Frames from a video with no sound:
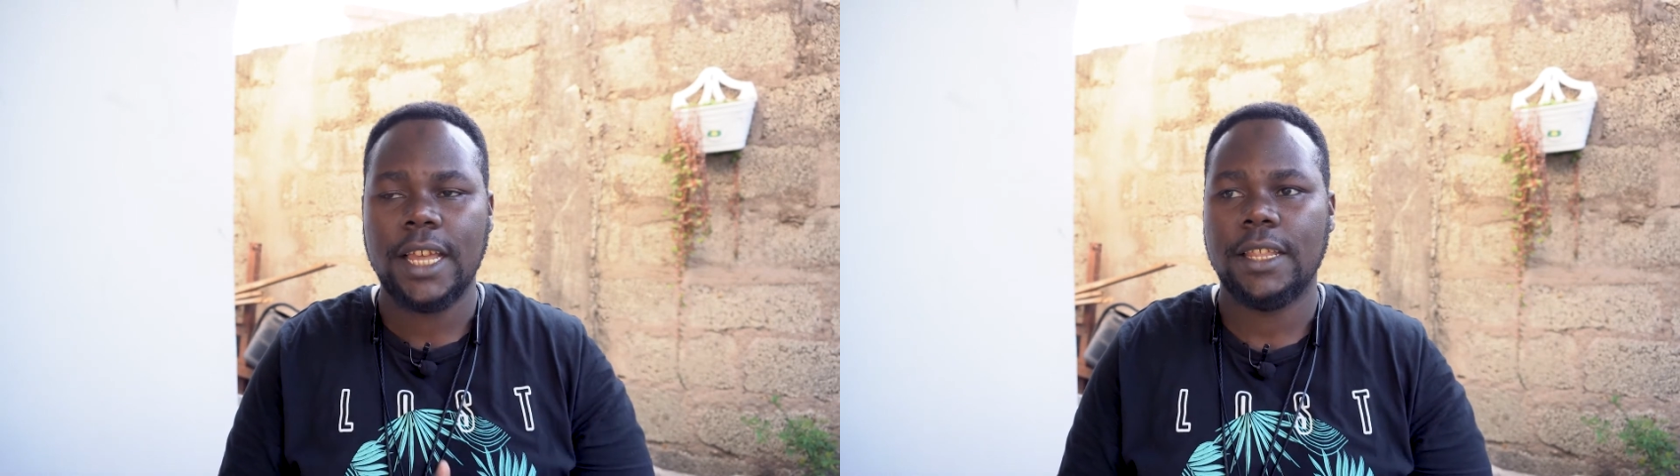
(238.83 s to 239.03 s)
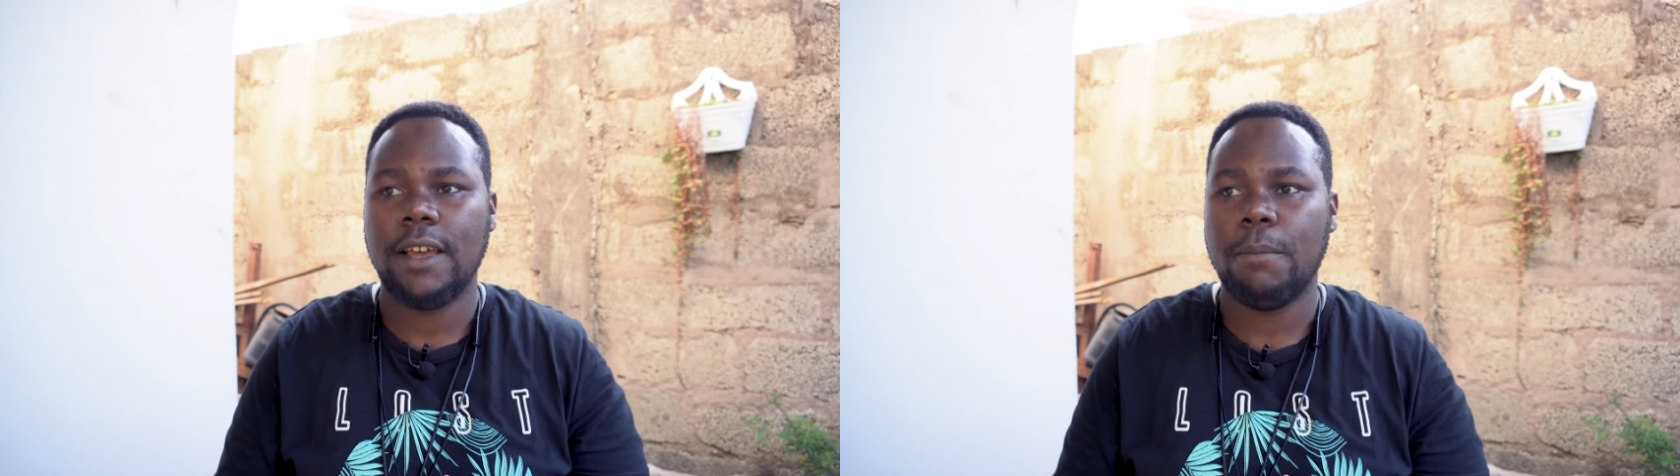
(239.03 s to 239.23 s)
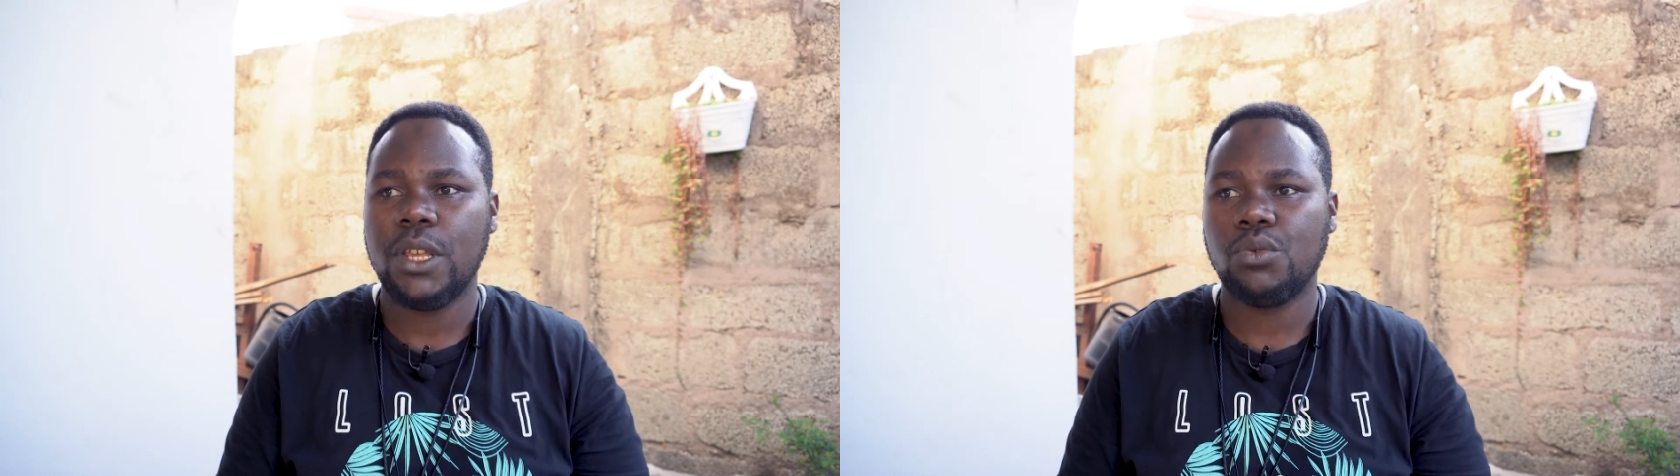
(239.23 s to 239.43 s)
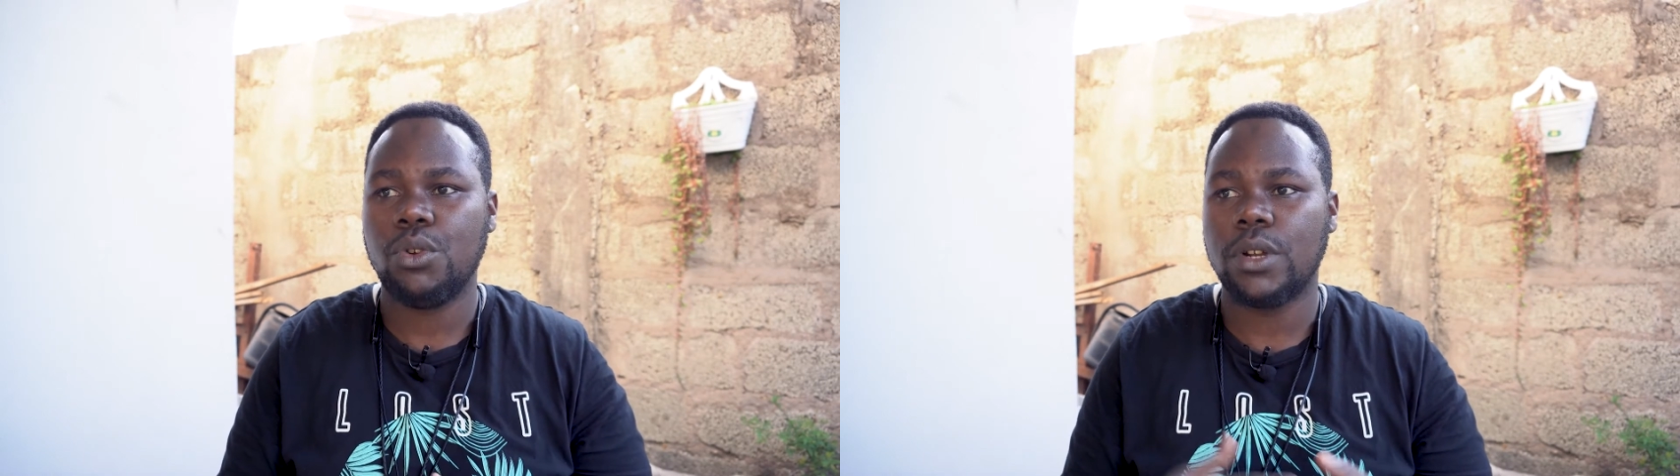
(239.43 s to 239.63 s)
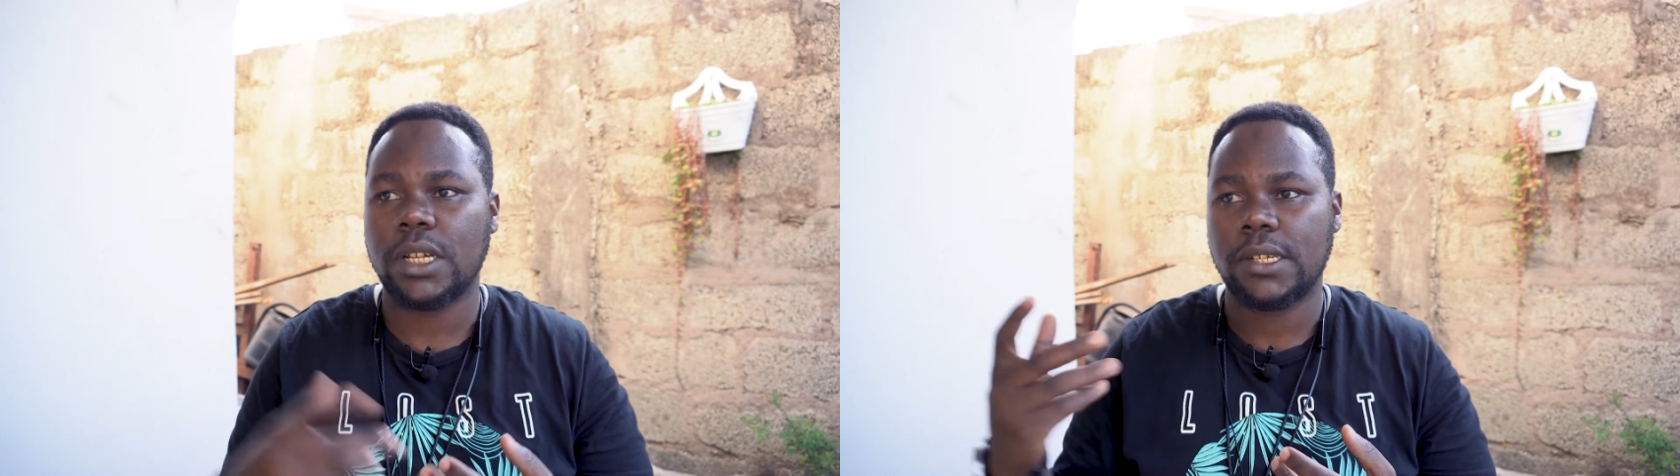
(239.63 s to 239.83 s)
that means we're
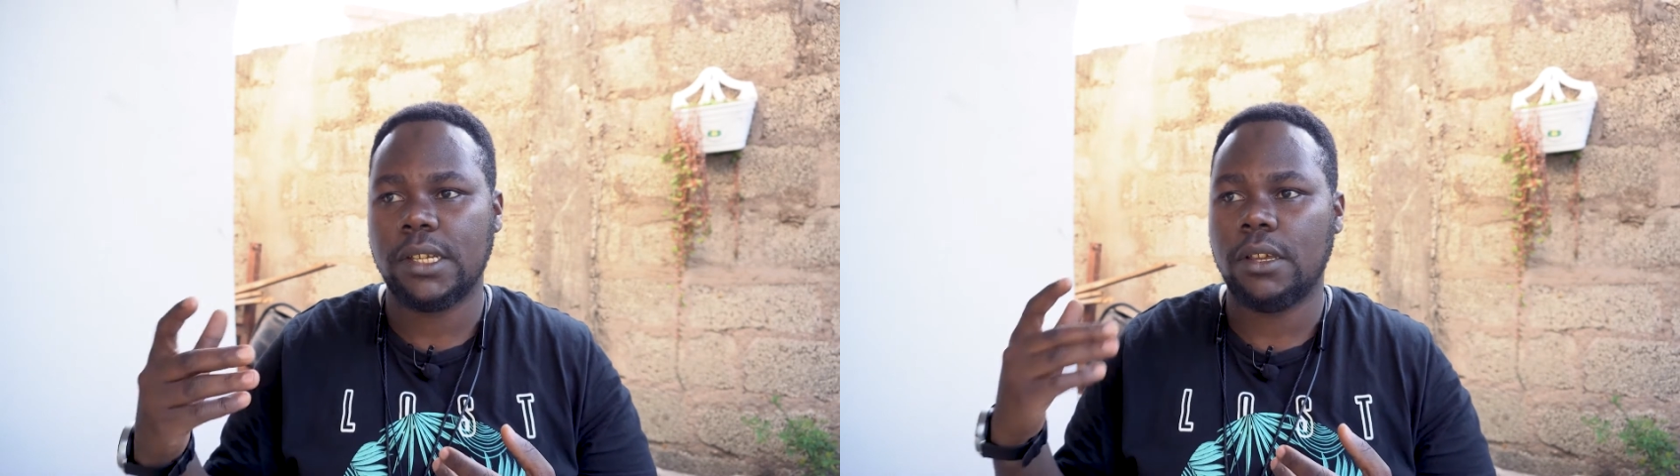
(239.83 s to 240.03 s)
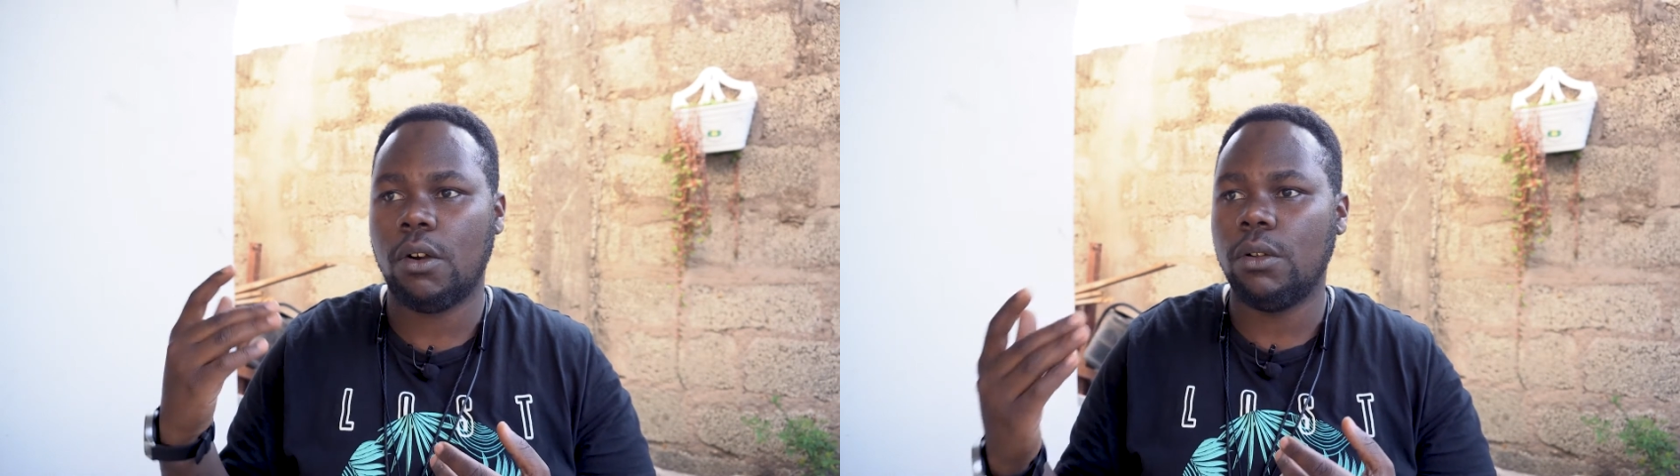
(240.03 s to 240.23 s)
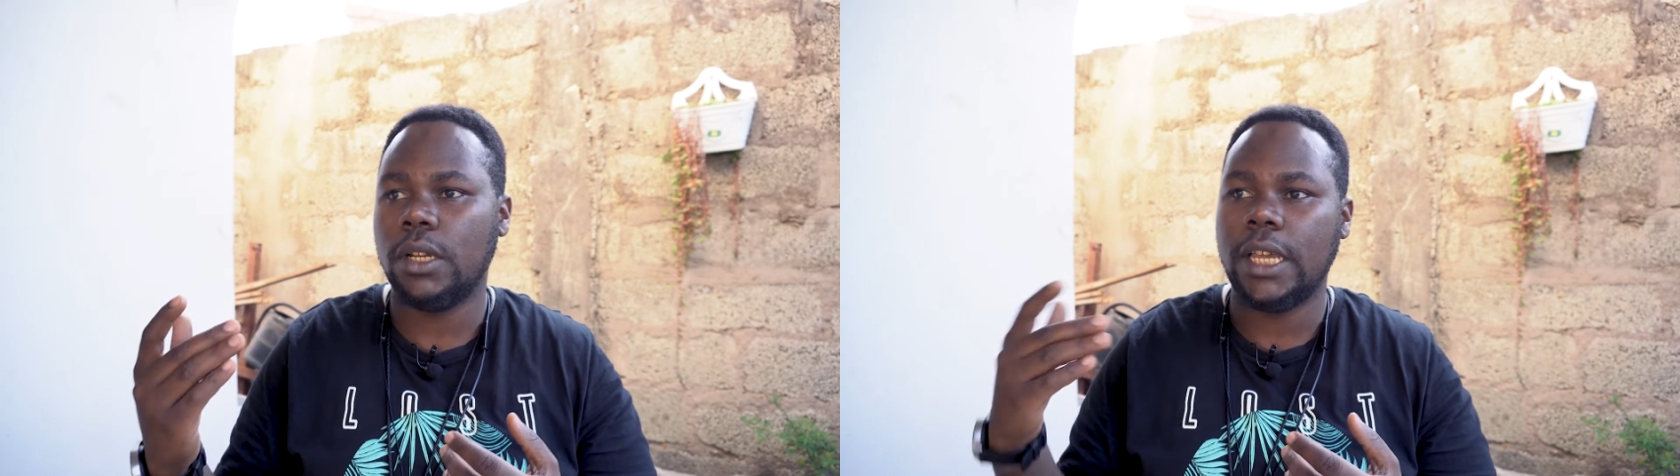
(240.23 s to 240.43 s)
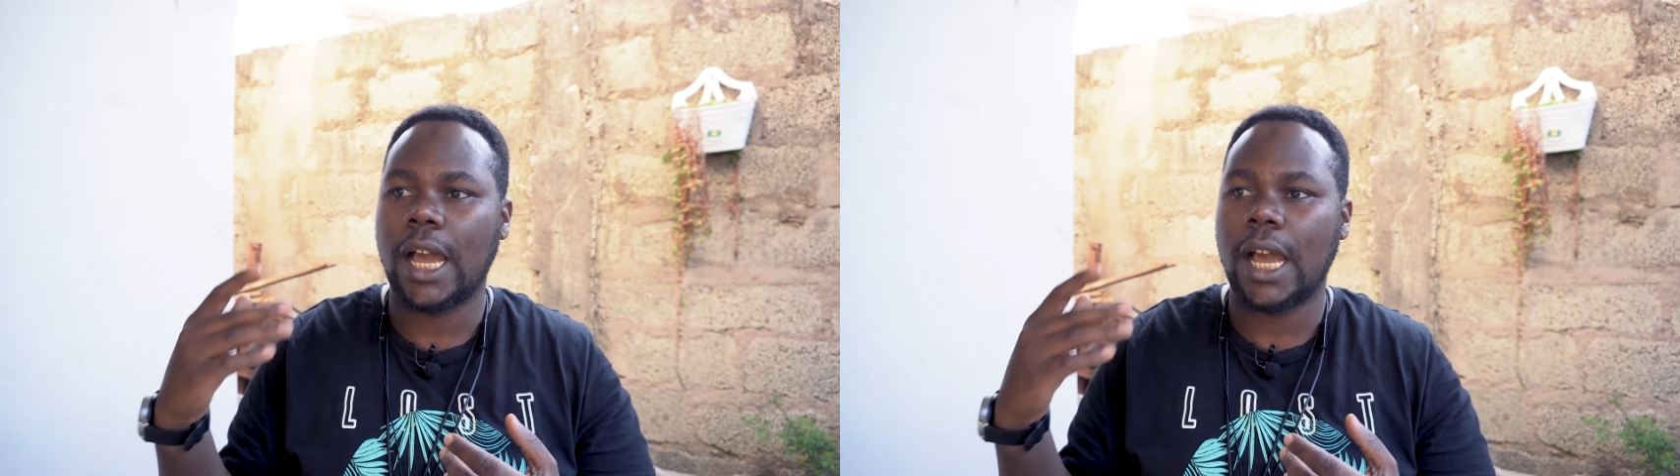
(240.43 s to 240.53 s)
gonna see only